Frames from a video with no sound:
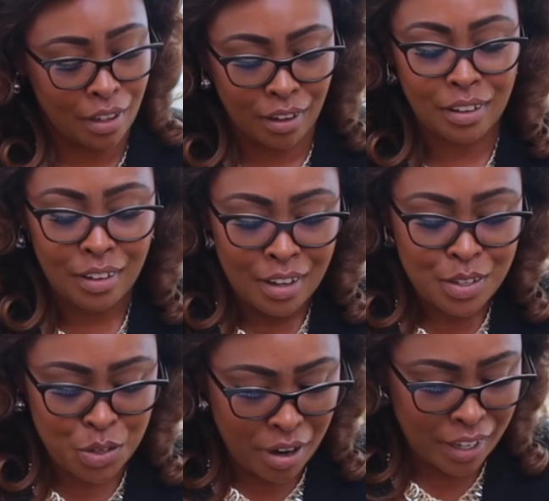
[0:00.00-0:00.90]
Yeah,
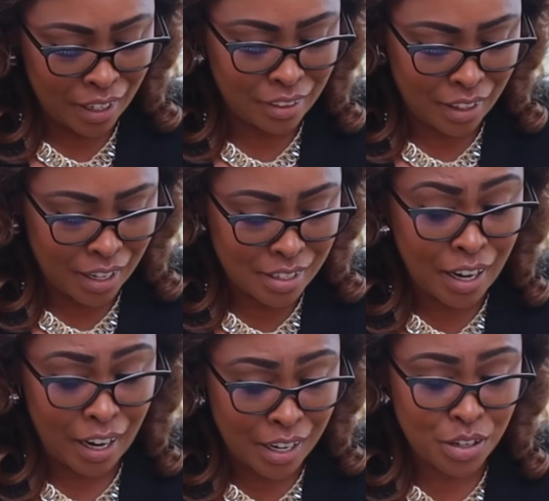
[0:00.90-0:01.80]
so I get that.
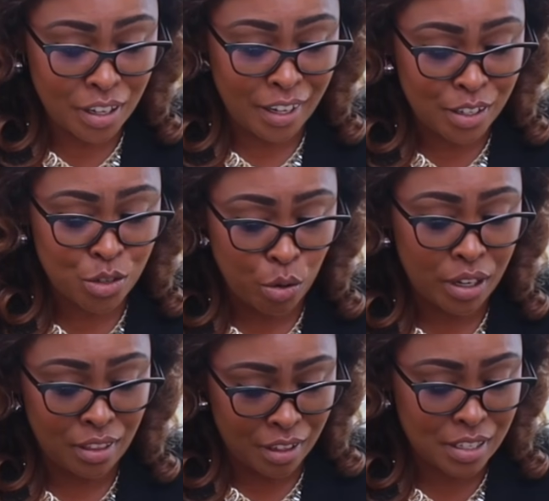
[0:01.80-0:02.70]
I
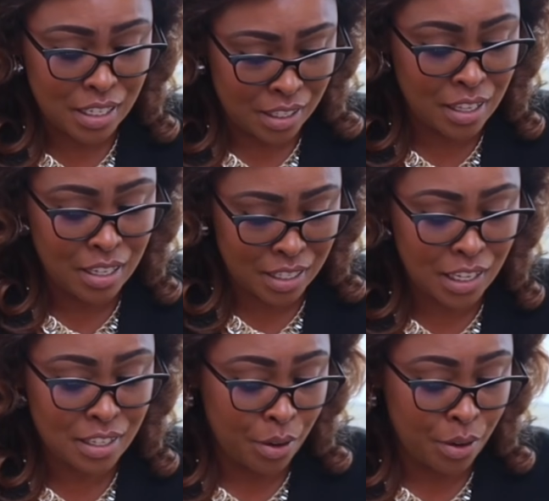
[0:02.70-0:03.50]
enjoyed this. This